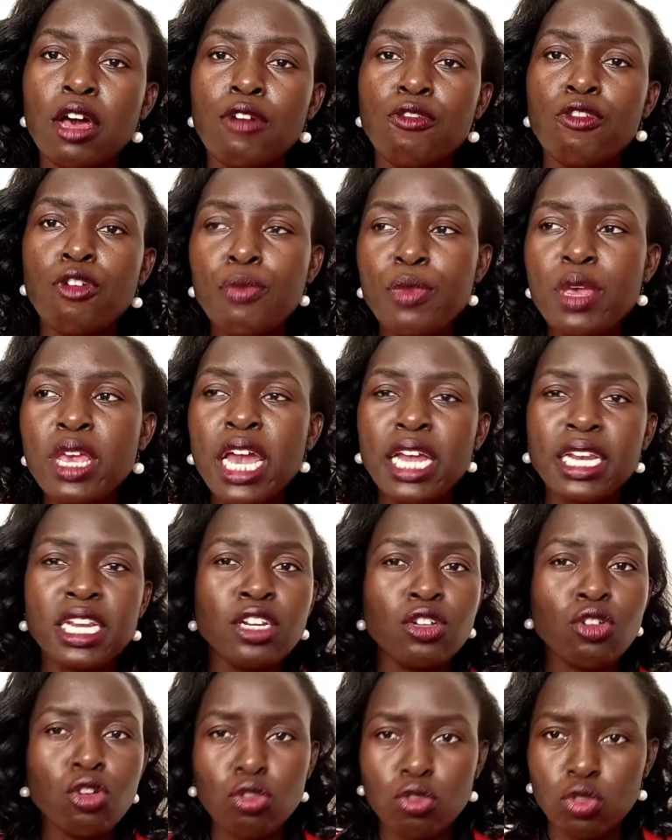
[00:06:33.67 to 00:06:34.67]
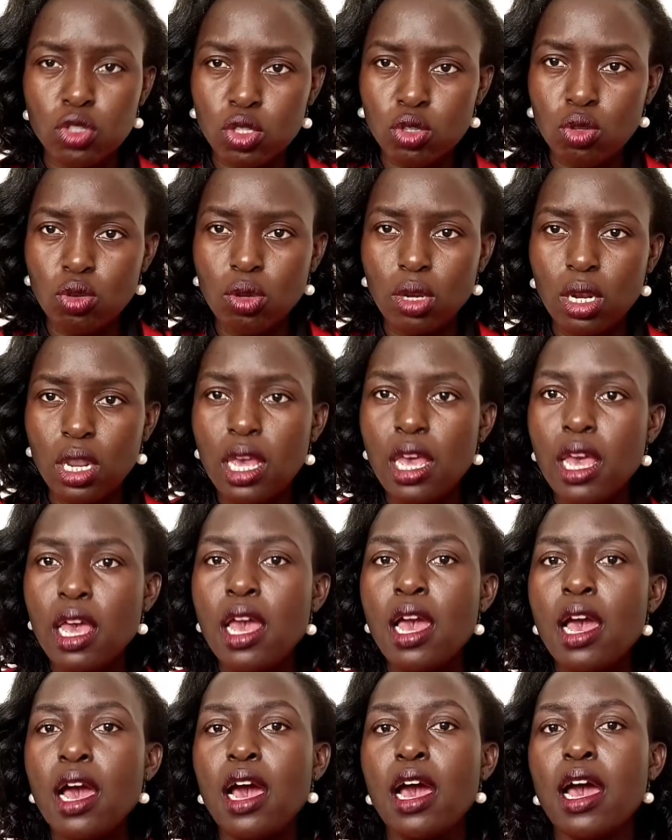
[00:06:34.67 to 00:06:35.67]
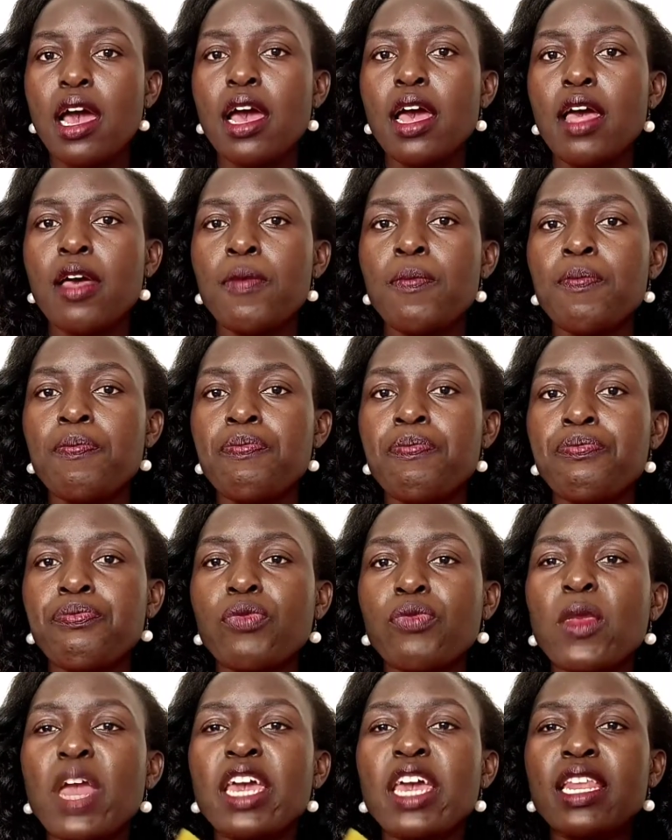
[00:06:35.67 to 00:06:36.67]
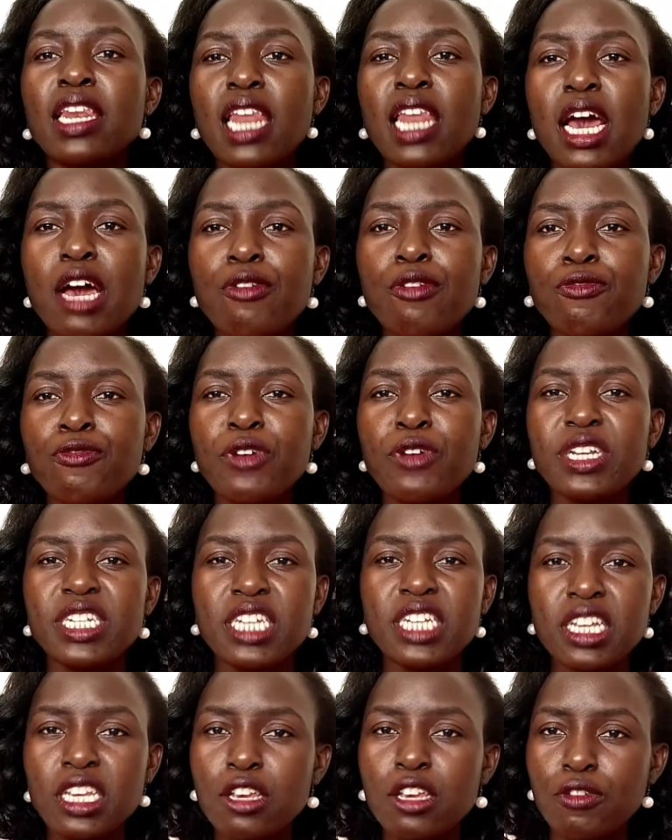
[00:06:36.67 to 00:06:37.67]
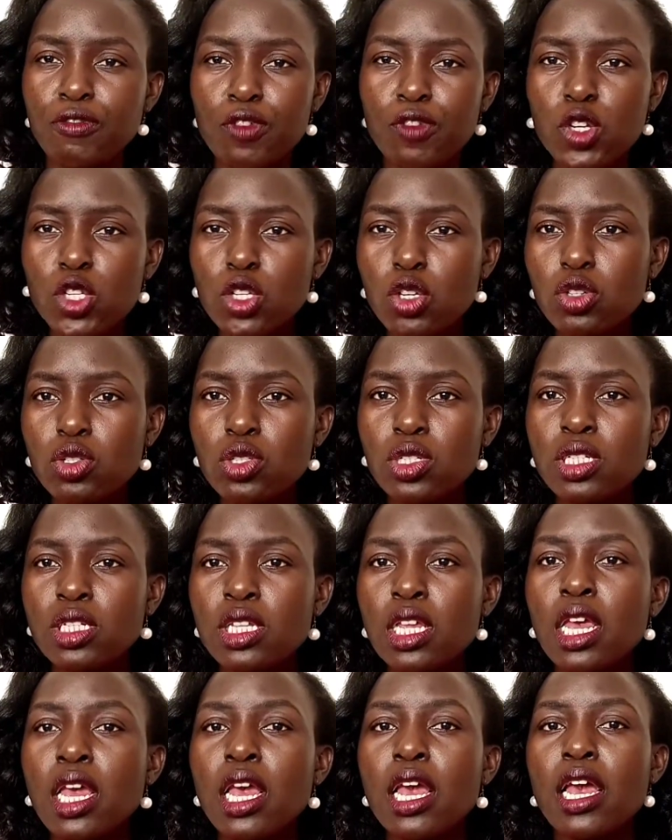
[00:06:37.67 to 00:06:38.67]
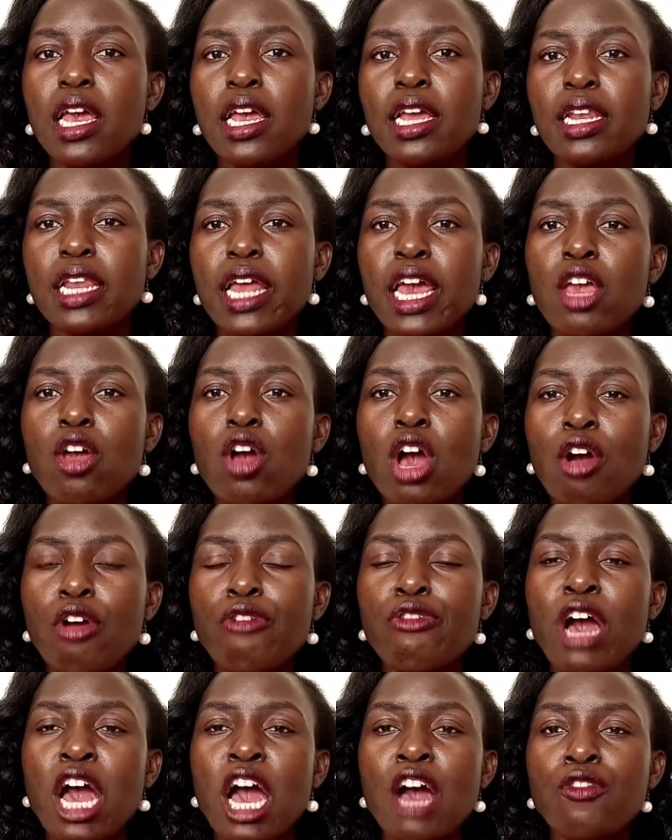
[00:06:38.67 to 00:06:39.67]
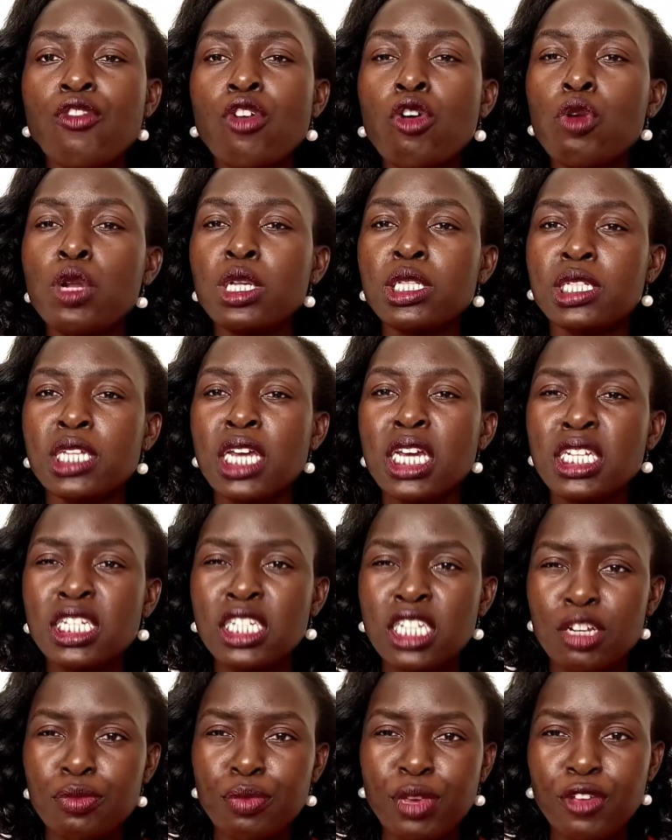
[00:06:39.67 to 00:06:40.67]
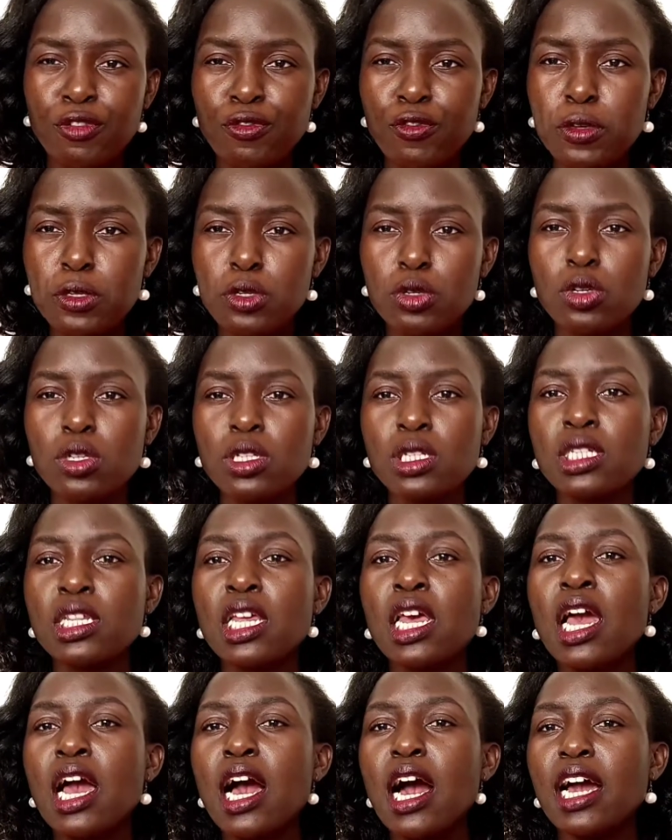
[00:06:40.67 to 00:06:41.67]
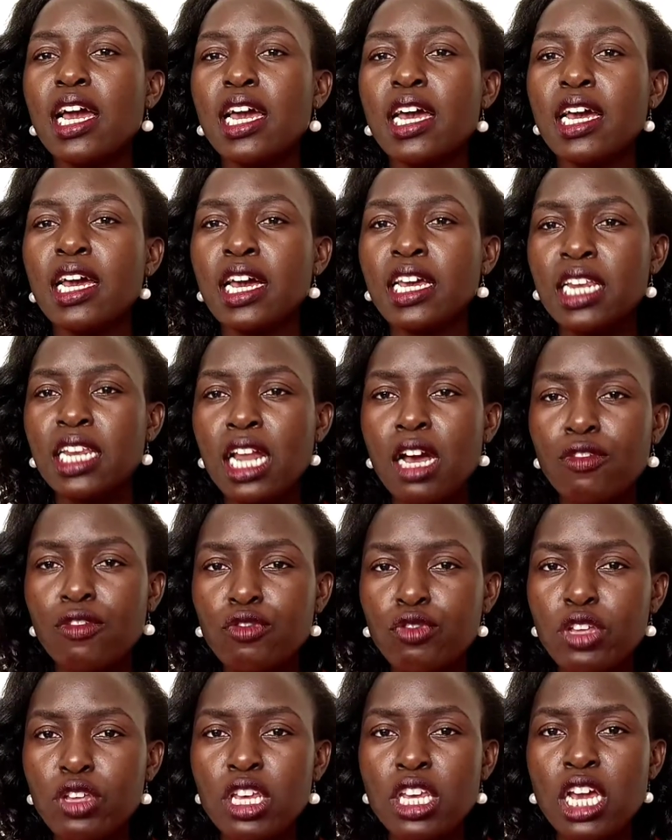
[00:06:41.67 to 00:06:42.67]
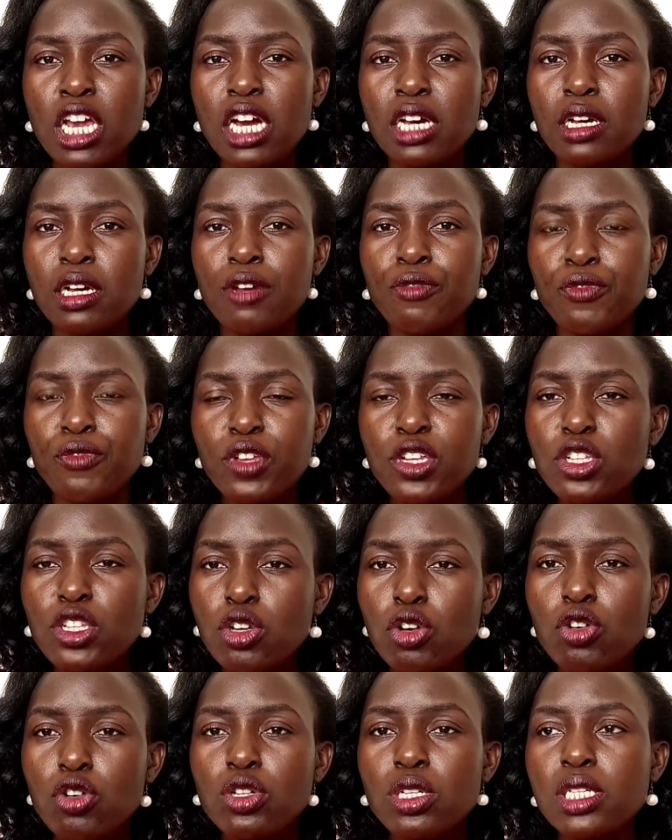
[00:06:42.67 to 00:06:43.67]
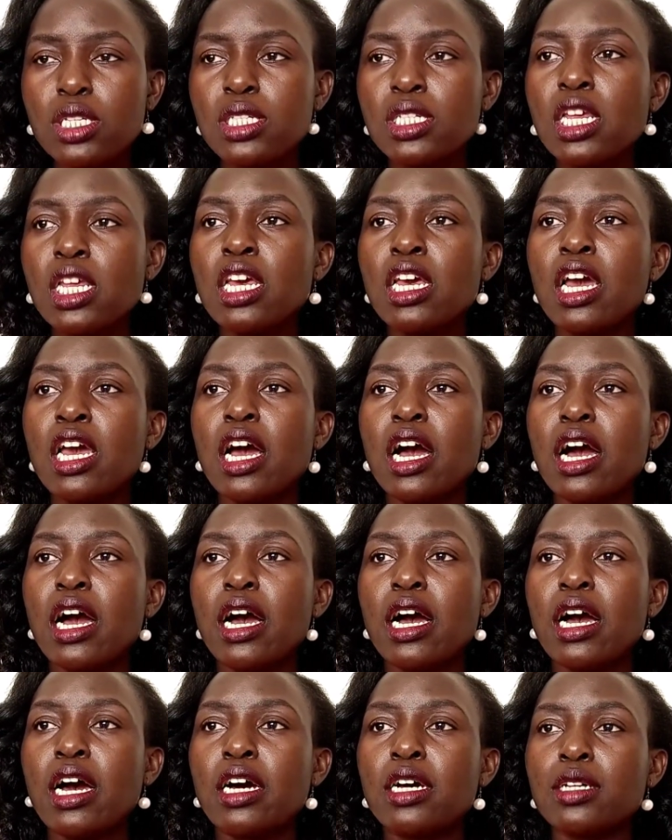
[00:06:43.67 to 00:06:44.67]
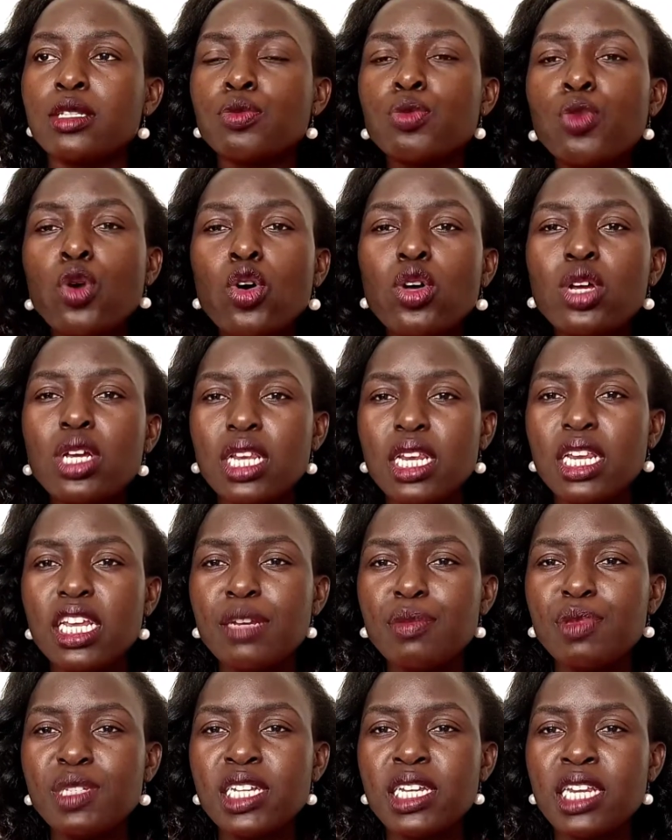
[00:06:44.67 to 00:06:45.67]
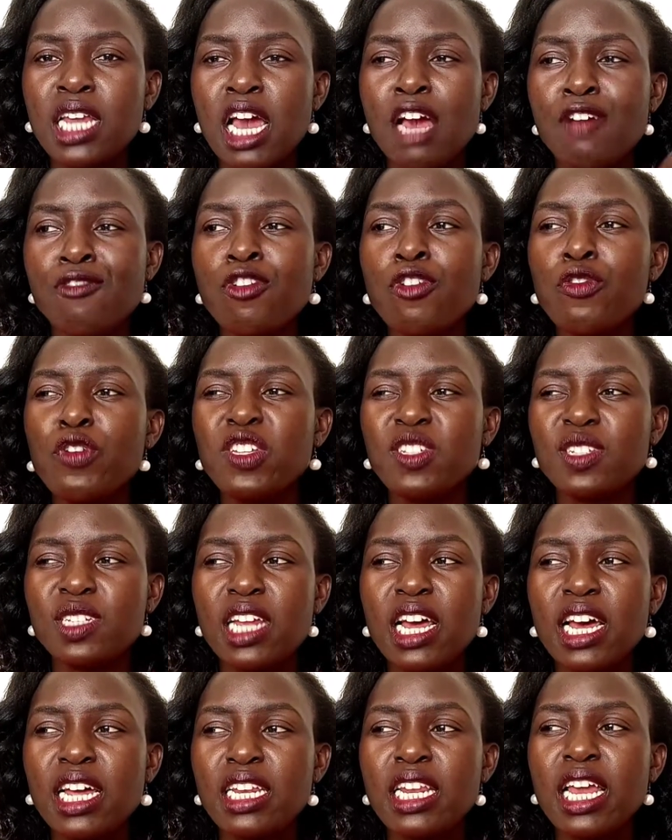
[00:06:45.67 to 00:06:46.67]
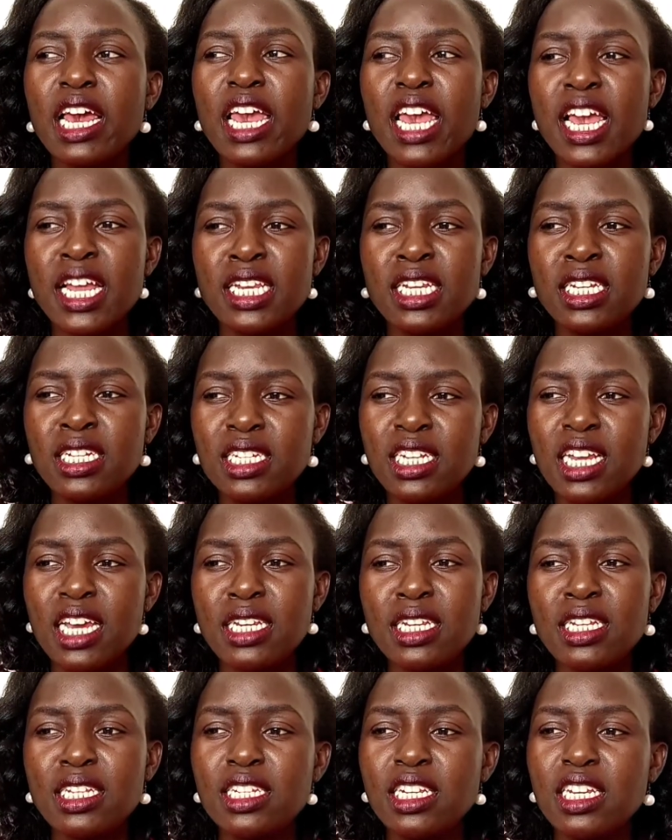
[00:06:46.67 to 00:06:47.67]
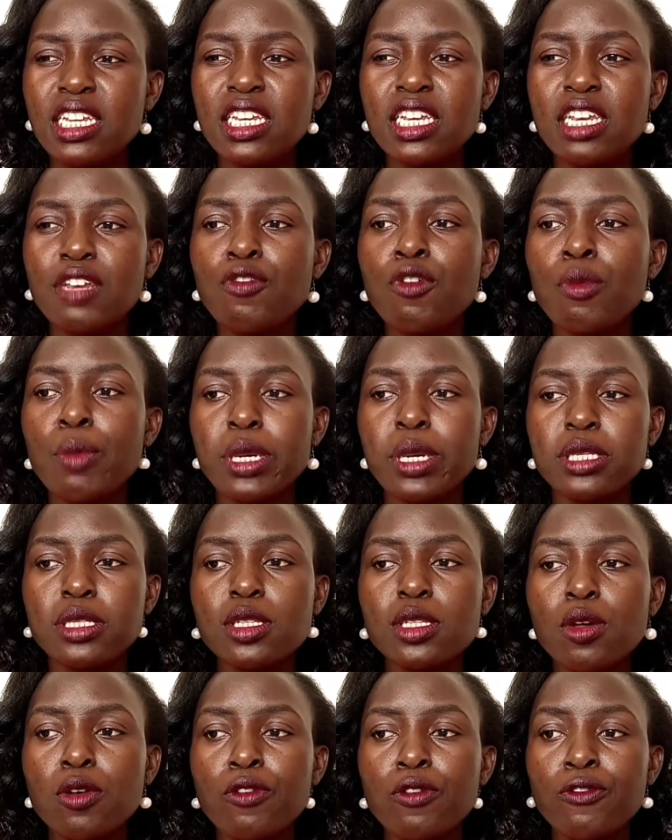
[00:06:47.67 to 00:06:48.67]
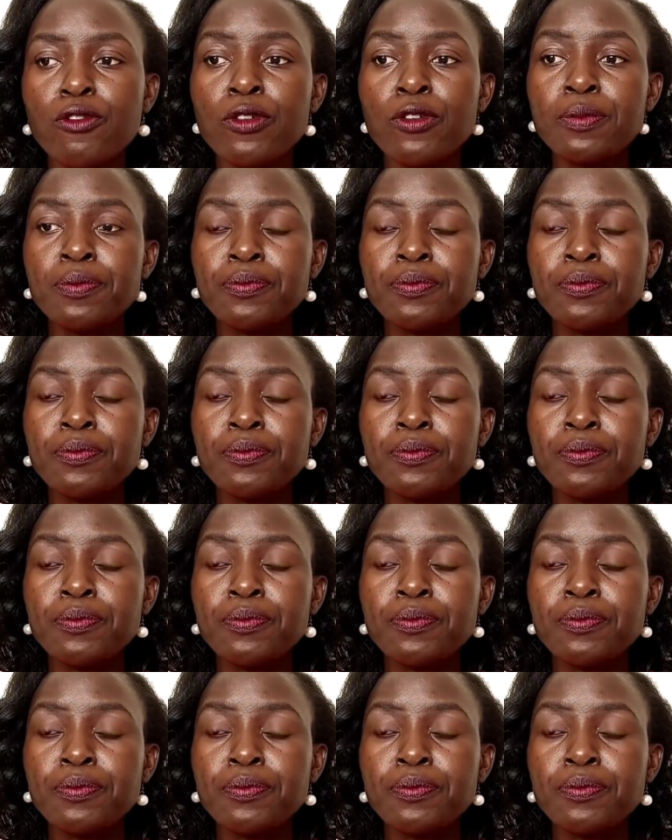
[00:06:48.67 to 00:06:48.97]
for me, I didn't go to school. I love taking photos, and I have always edited my photos. I love doing videos, small clips, and I have always done editing for myself.